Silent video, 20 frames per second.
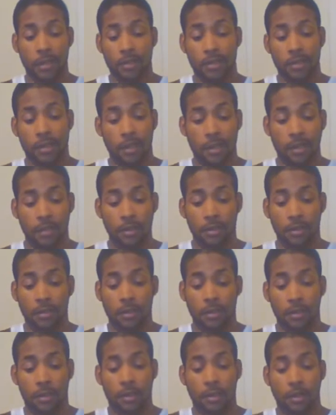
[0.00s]
together.
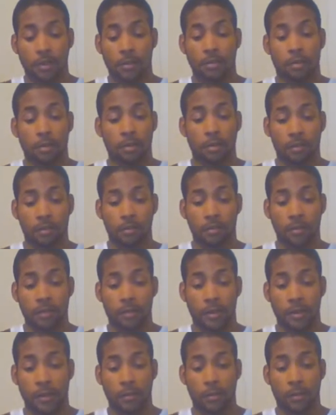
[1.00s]
You know,
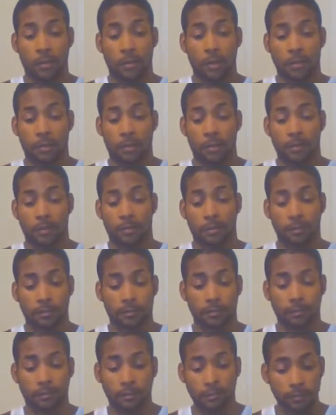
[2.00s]
same way.
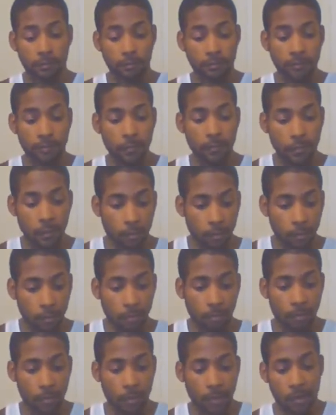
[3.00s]

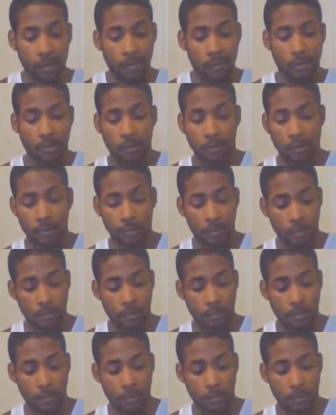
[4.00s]
Boom, my eyes closed.